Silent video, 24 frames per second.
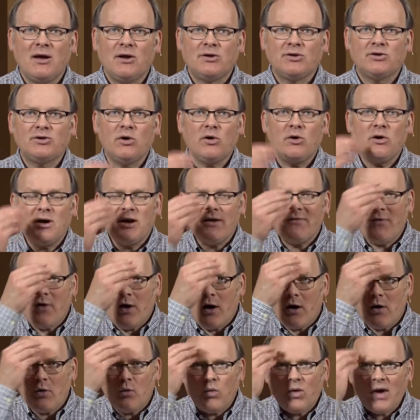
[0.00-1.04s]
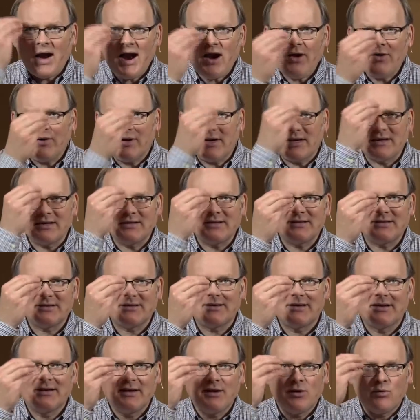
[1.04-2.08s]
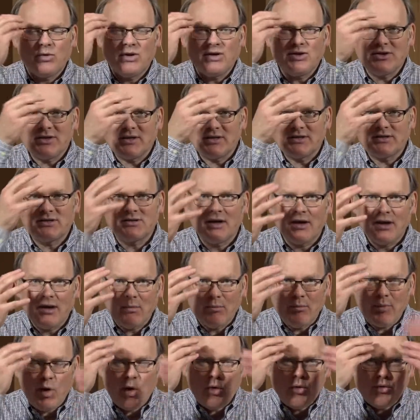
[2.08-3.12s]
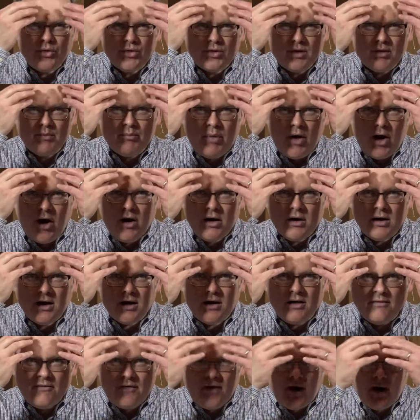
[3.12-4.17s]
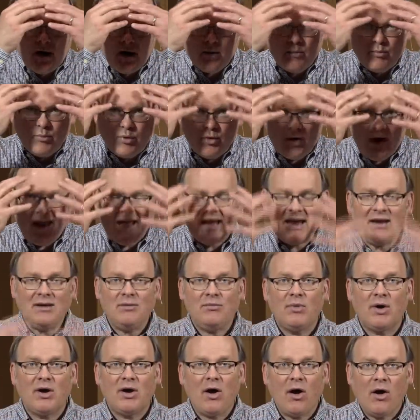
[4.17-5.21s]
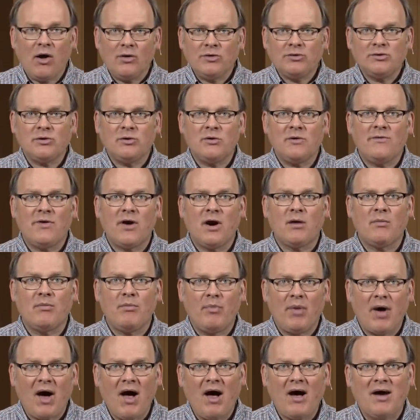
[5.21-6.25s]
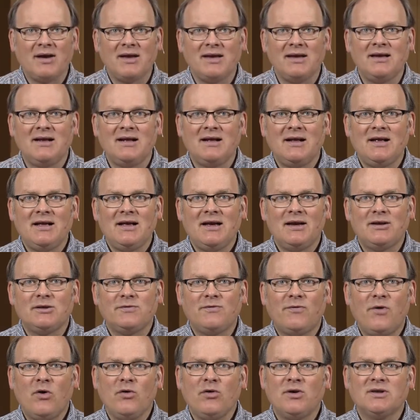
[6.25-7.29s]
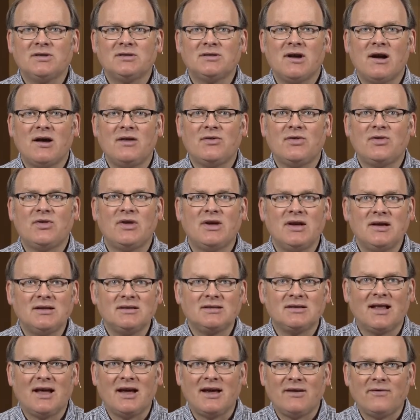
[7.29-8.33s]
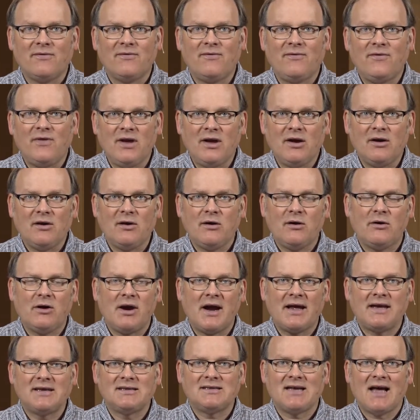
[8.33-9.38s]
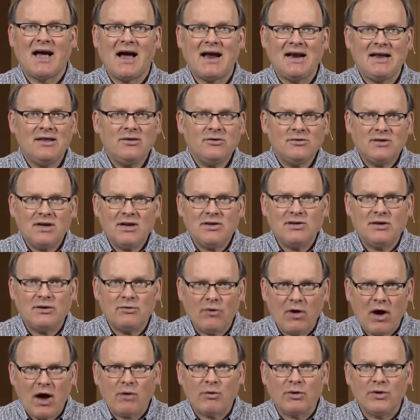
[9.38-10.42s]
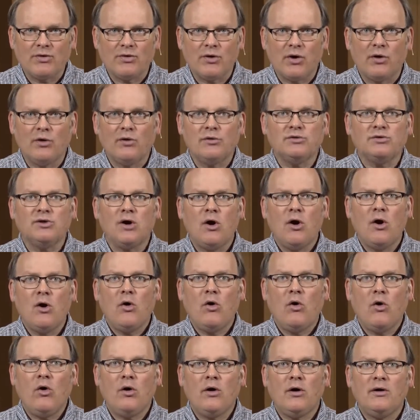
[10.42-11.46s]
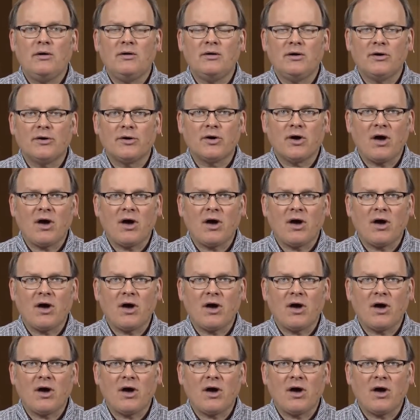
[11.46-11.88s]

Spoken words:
So if our awareness, which is both part of our brain but also of our body, is focused on things like fear or anxiety, there's nothing wrong with those, or